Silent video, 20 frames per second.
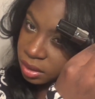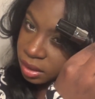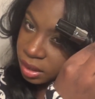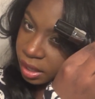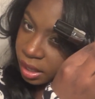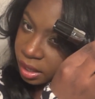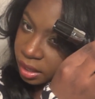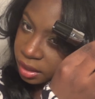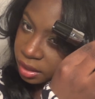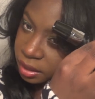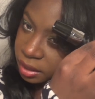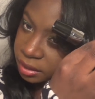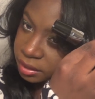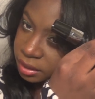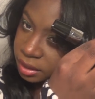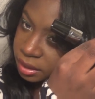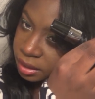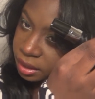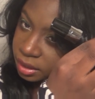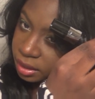Yeah, I
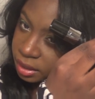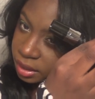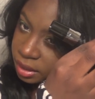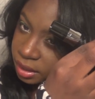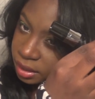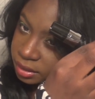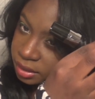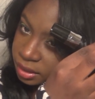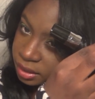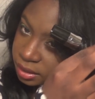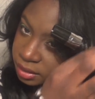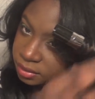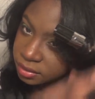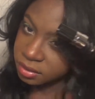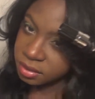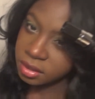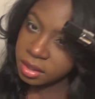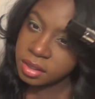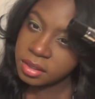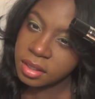think
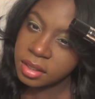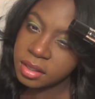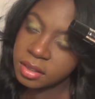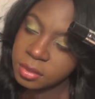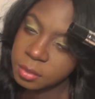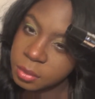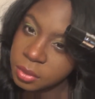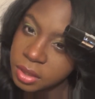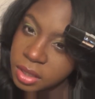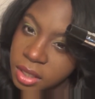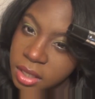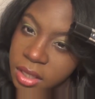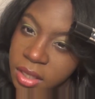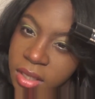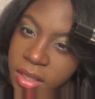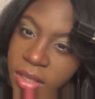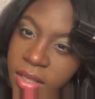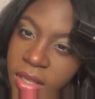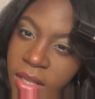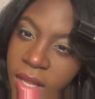it's pretty
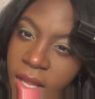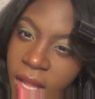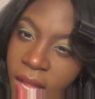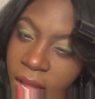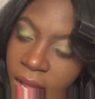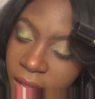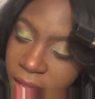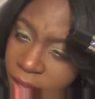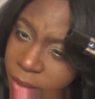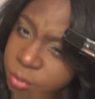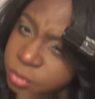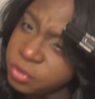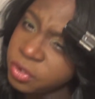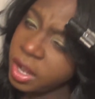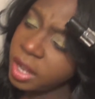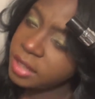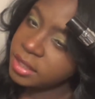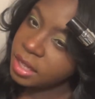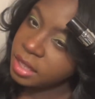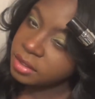high. I'm
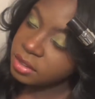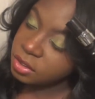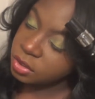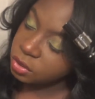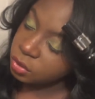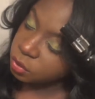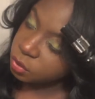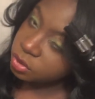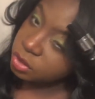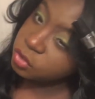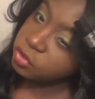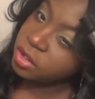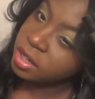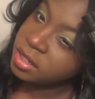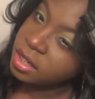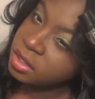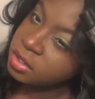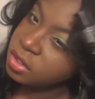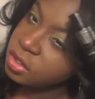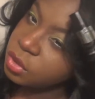trying not to use
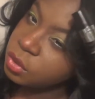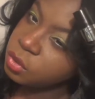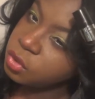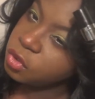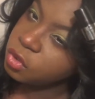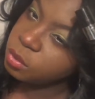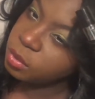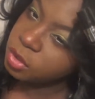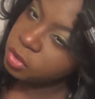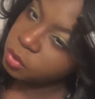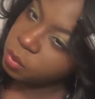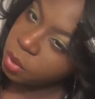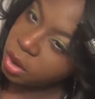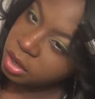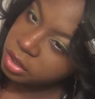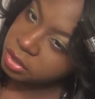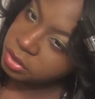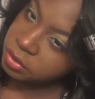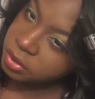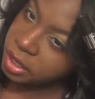too much
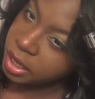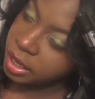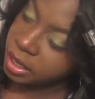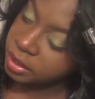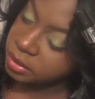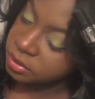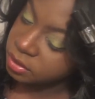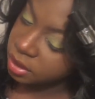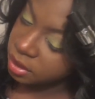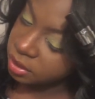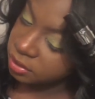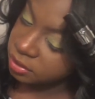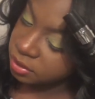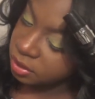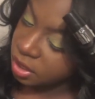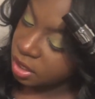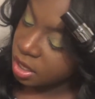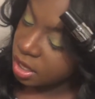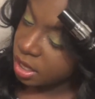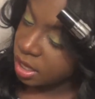water, you guys,
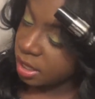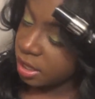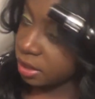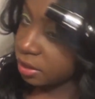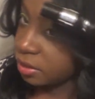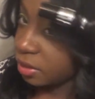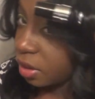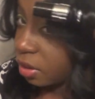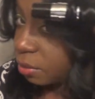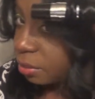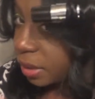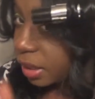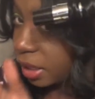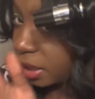because it's gonna